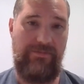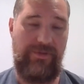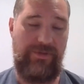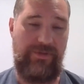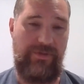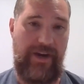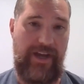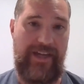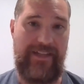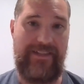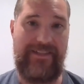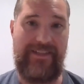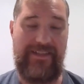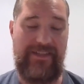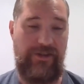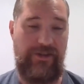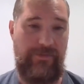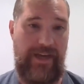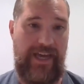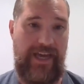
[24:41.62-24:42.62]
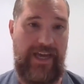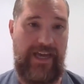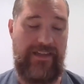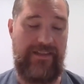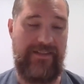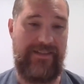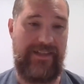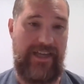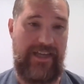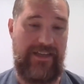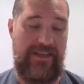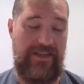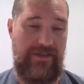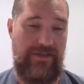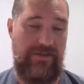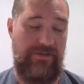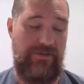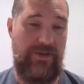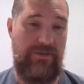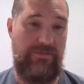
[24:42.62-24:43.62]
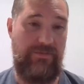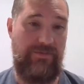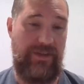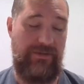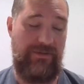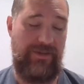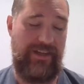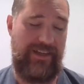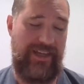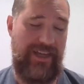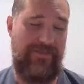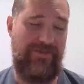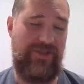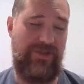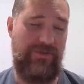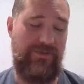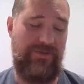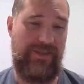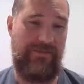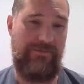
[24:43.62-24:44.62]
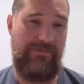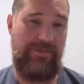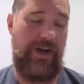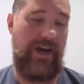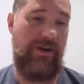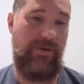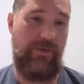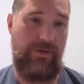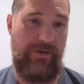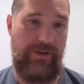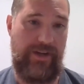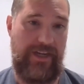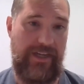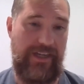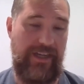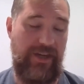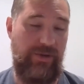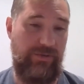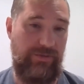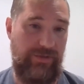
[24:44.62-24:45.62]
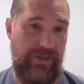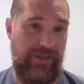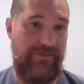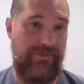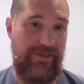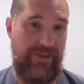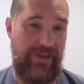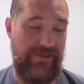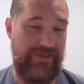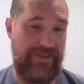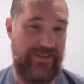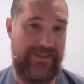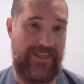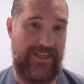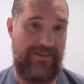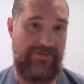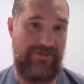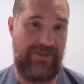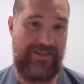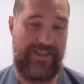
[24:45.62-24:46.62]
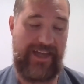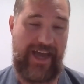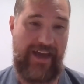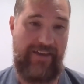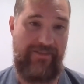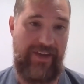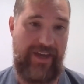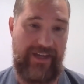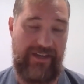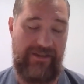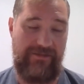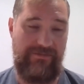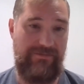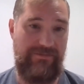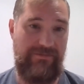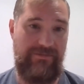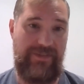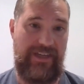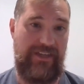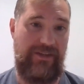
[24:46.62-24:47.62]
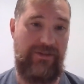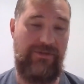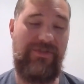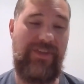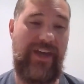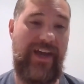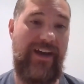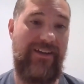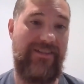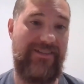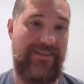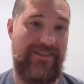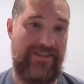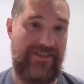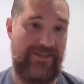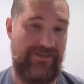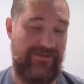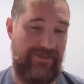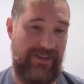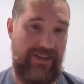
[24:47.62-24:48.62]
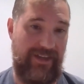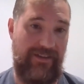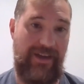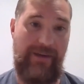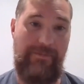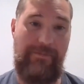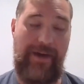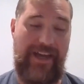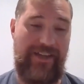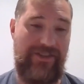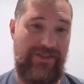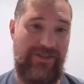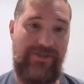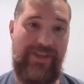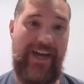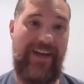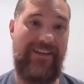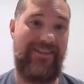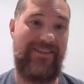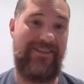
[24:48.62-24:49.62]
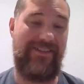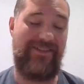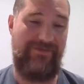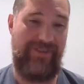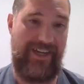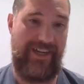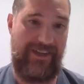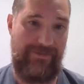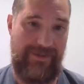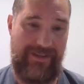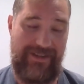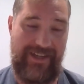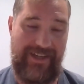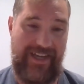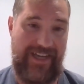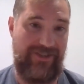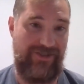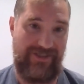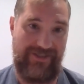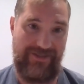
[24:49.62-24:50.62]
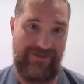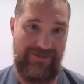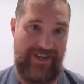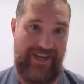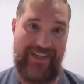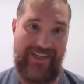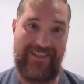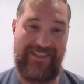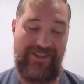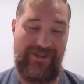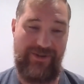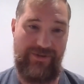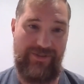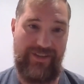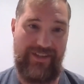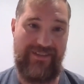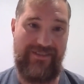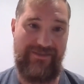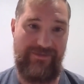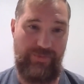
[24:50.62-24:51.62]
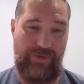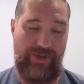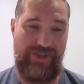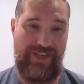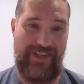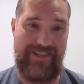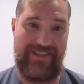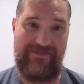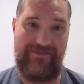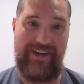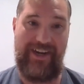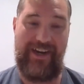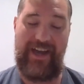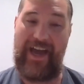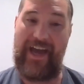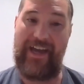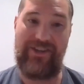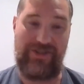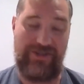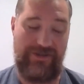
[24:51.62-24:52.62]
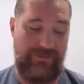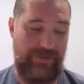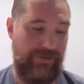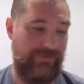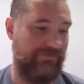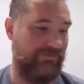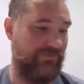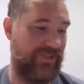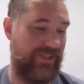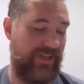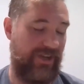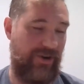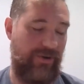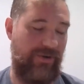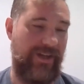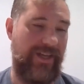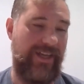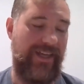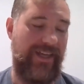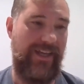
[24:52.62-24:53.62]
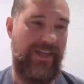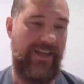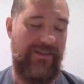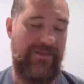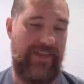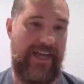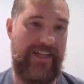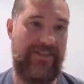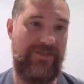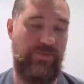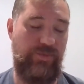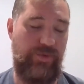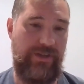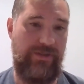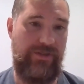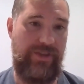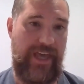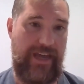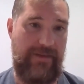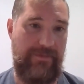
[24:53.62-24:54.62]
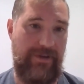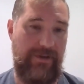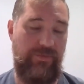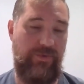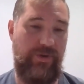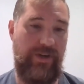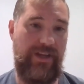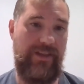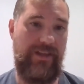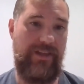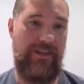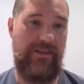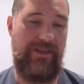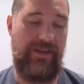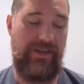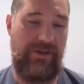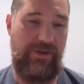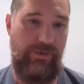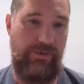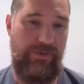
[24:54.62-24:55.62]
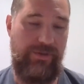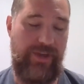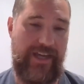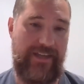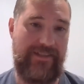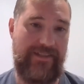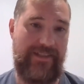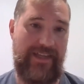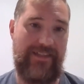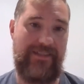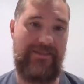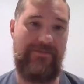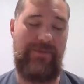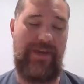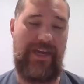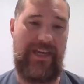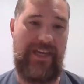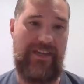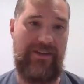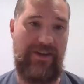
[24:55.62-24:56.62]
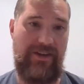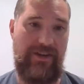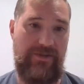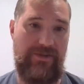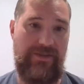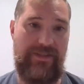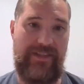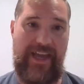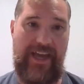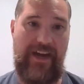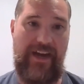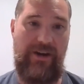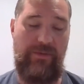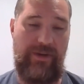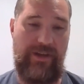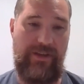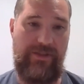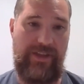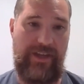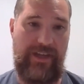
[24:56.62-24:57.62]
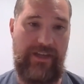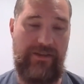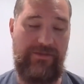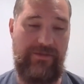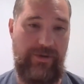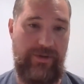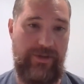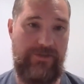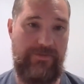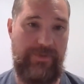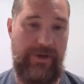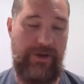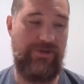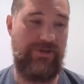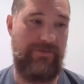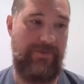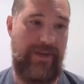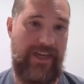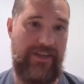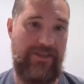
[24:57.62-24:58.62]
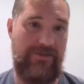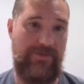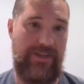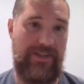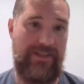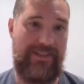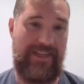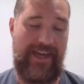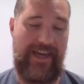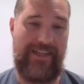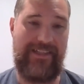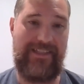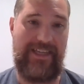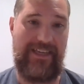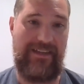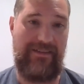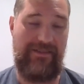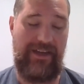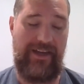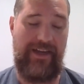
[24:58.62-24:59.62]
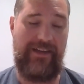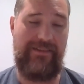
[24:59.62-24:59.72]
threats and domains, and it gives you some priority to go look for those instead of just having thousands of a page of thousands of recommendations, right? So that, which isn't very actionable. So that's one thing. But one of the cool things that's being introduced now with through exposure management is the idea of